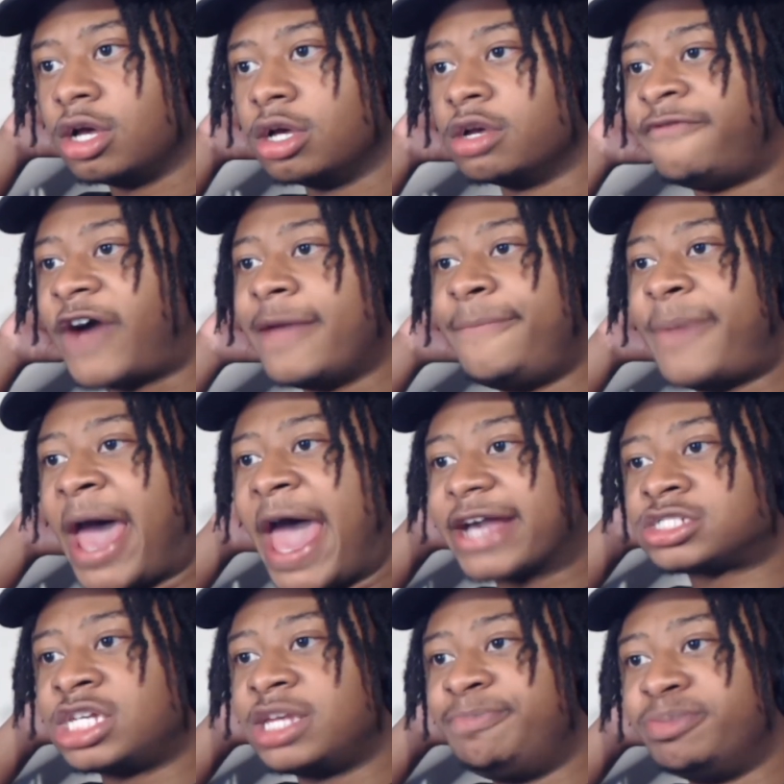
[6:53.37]
Fight back.
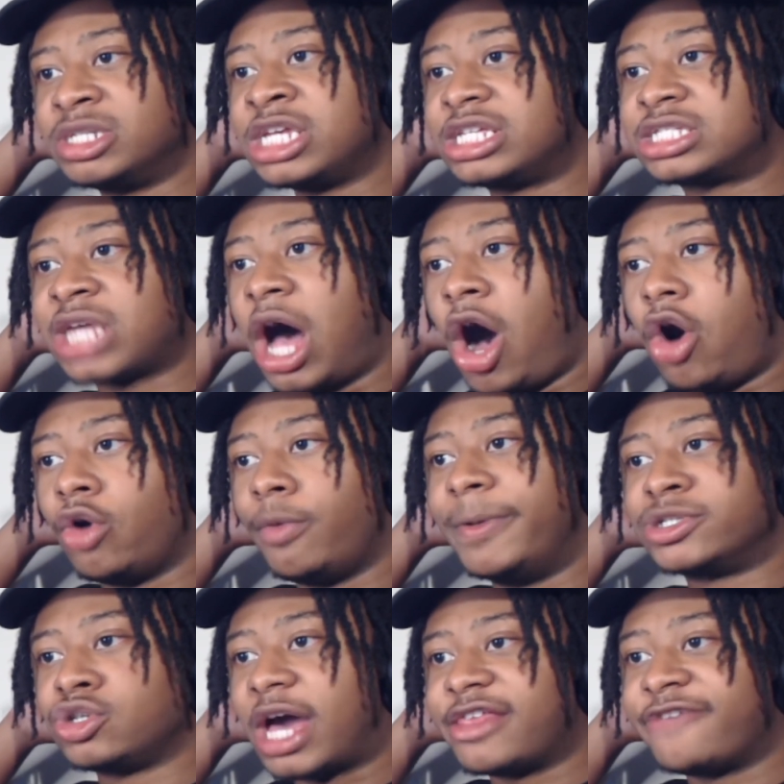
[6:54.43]
She she told, but
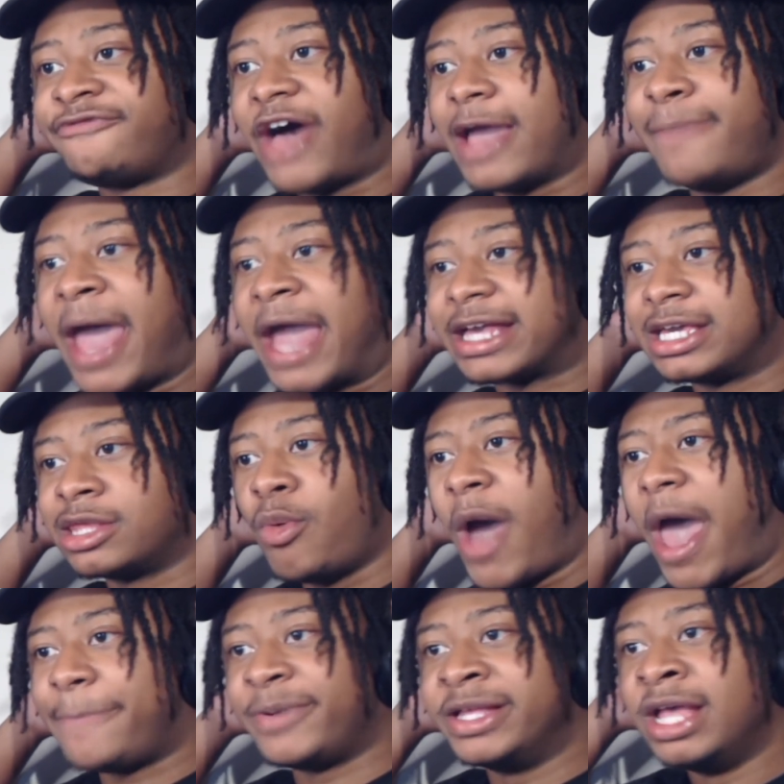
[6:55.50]
you gotta fight back. Get a
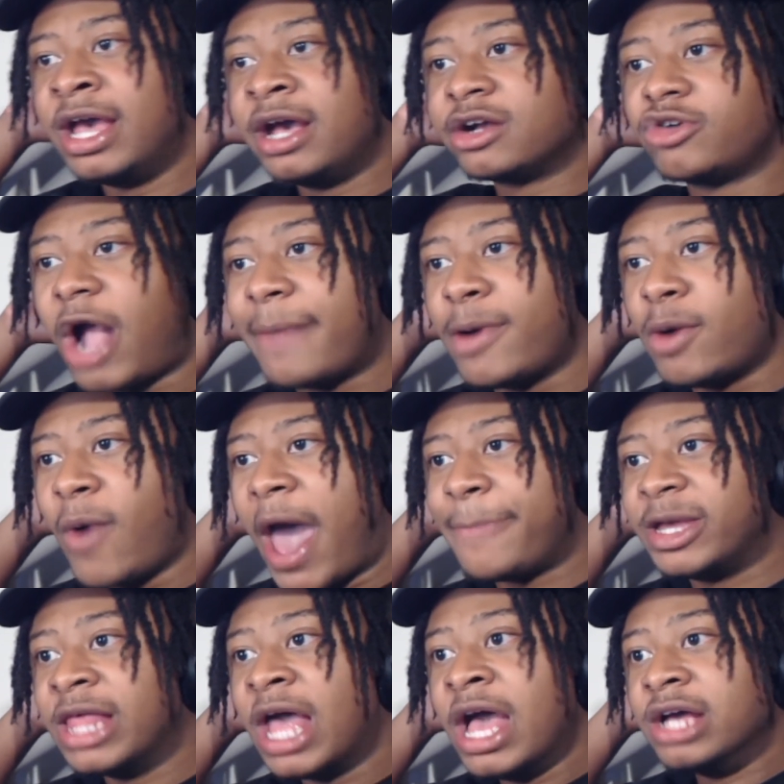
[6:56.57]
weapon. Grab a
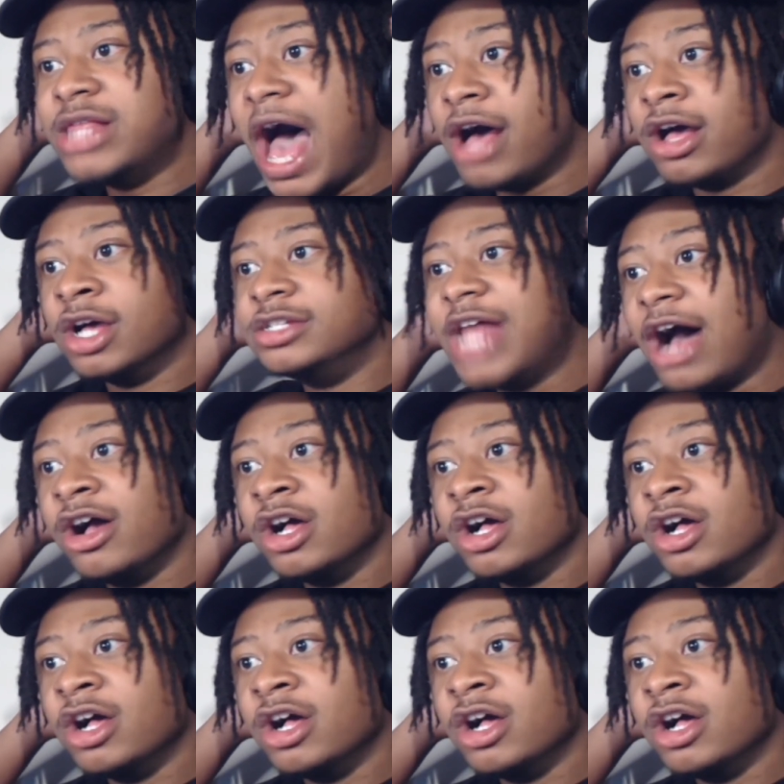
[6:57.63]
weapon. No, no.